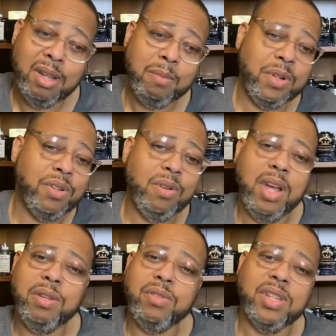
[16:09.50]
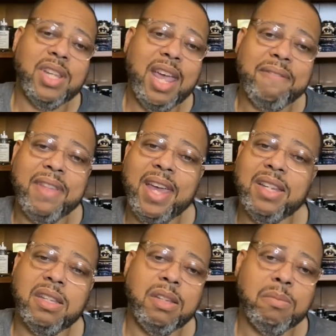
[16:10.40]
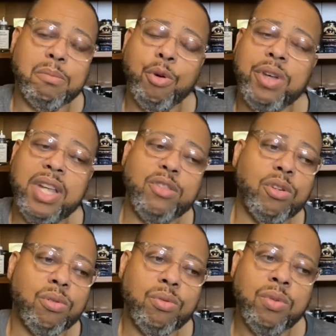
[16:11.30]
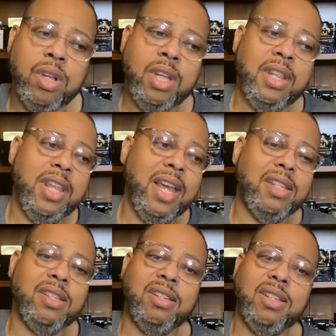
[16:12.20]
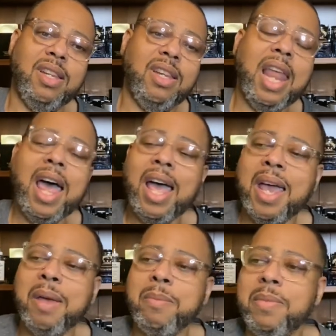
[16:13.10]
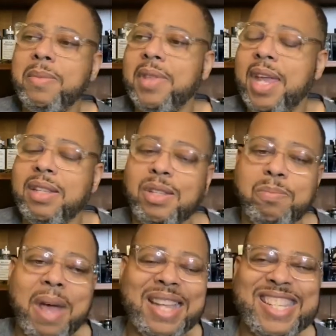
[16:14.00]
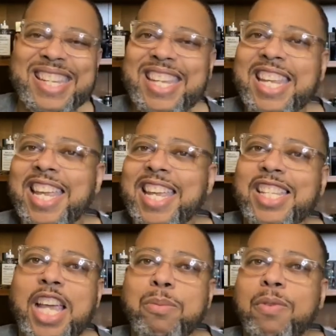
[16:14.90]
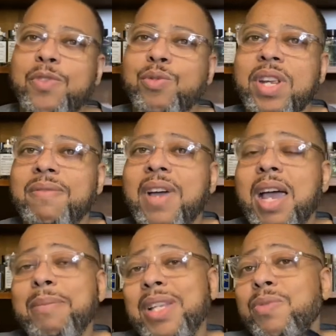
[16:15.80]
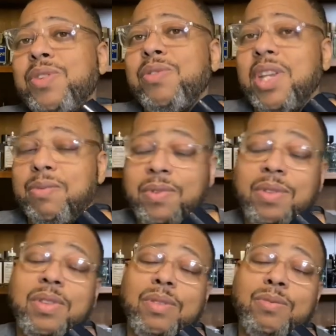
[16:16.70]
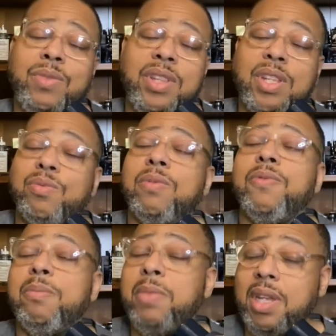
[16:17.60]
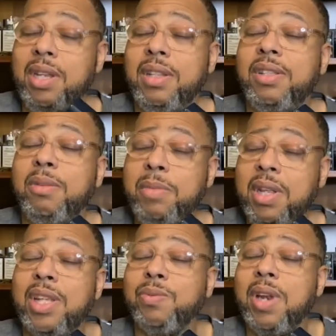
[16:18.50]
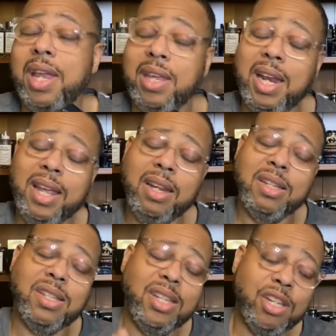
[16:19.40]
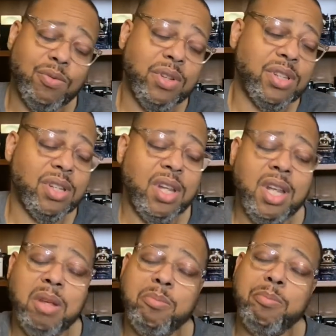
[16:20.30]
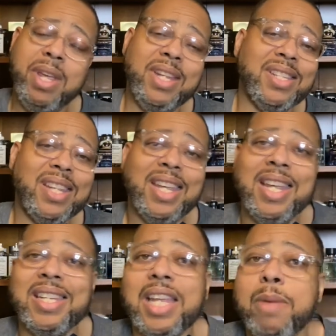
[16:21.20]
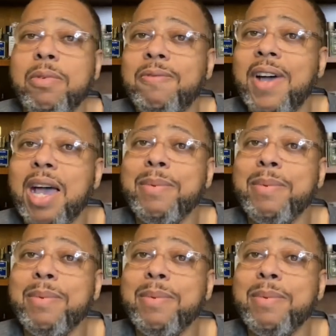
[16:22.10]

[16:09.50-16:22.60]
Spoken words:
But you know how you just have that mojito, that lime, that spicy type of drink vibe? That's what you get with this one for me. To me, that's what I get. I get a citrus mint type of vibe.